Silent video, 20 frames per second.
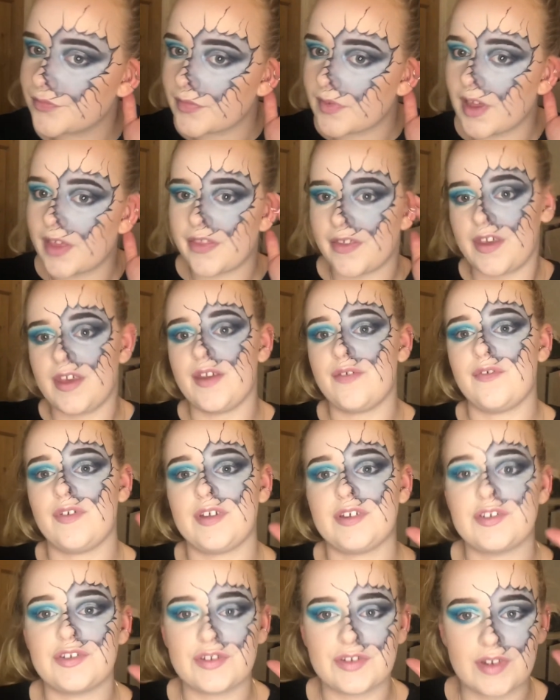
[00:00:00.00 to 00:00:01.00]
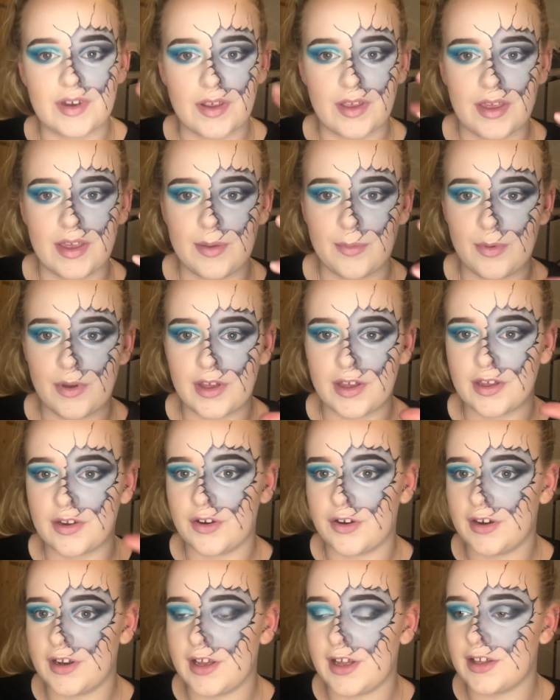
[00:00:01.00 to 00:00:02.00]
I think if I just keep working
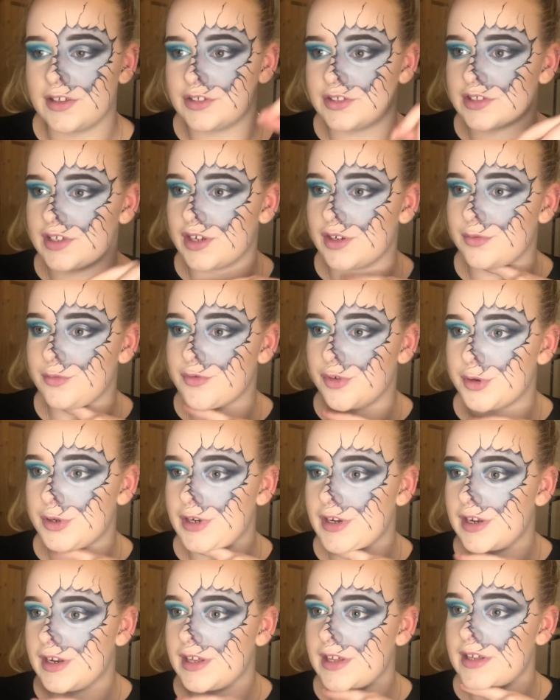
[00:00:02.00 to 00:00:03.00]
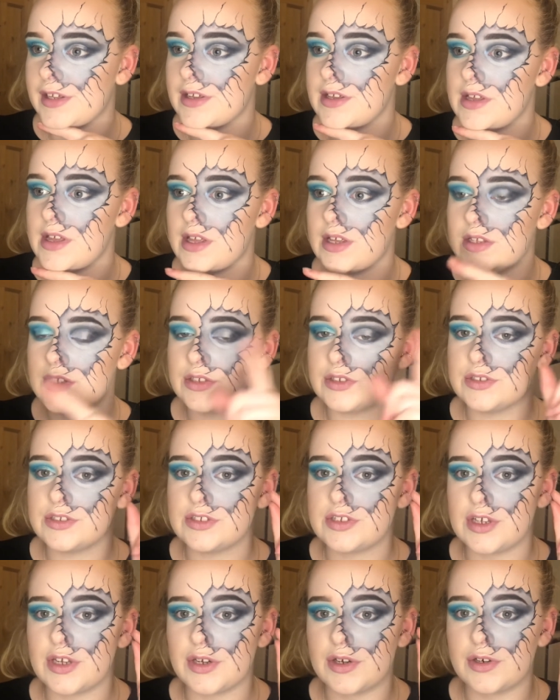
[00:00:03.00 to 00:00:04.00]
on it, I'll just end up ruining it.
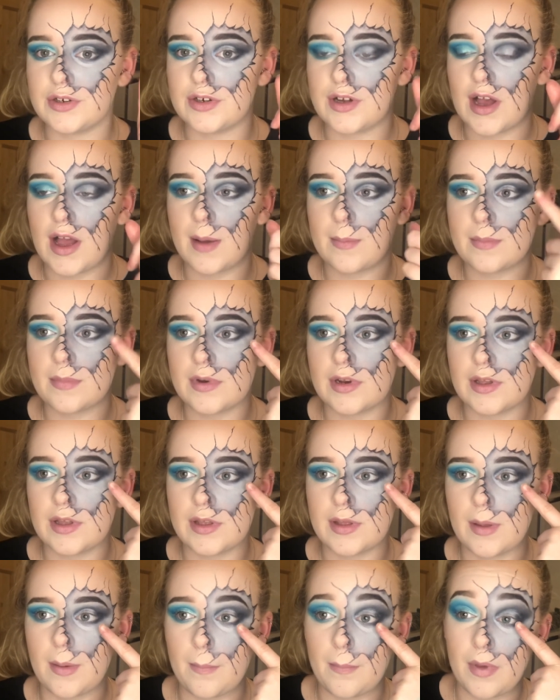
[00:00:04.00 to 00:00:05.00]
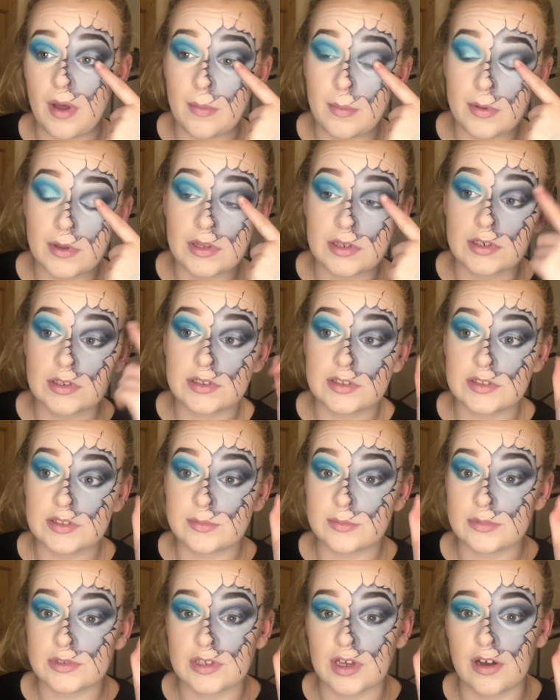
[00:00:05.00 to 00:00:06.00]
So I'm gonna pop on some
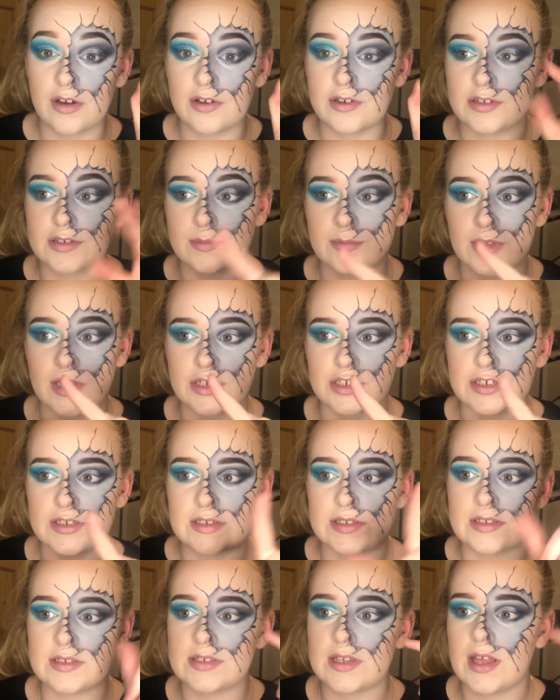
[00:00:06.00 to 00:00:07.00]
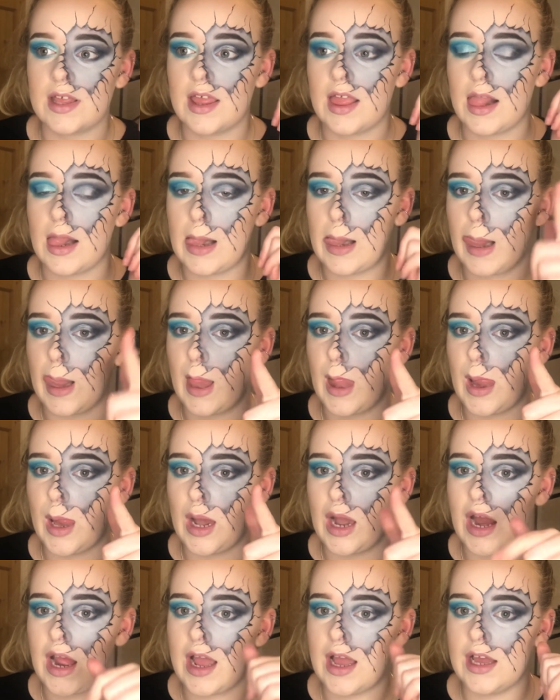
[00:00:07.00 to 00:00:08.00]
mascara and some lashes,
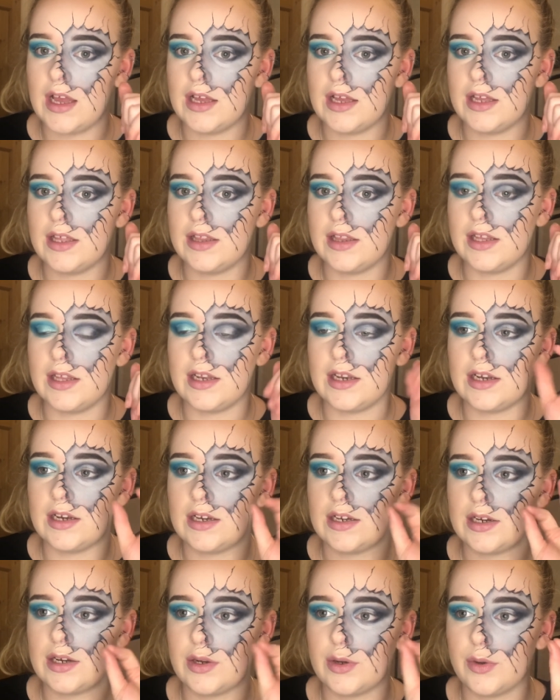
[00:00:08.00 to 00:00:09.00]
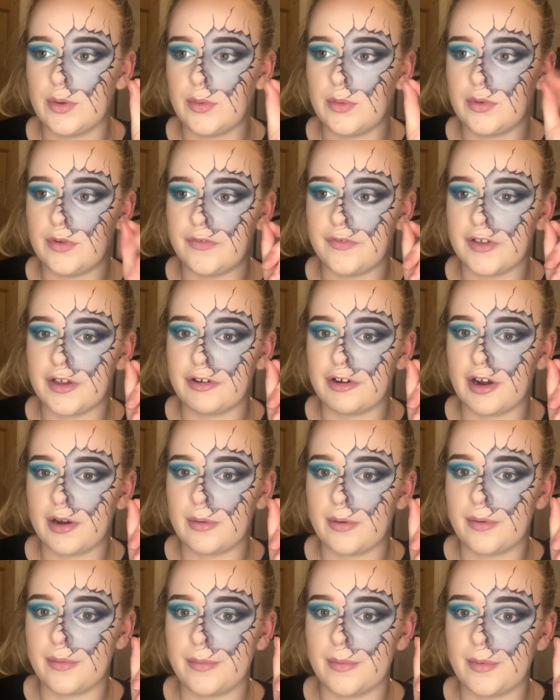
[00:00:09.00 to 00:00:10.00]
and then we'll figure out
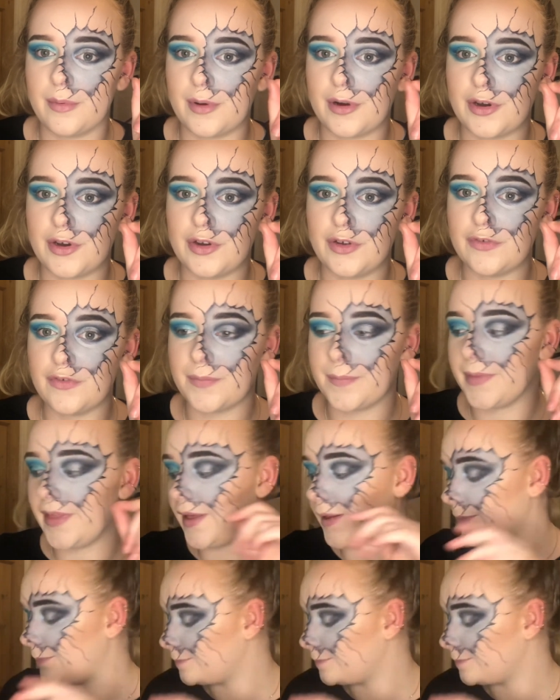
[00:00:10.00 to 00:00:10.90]
what we want to do from there.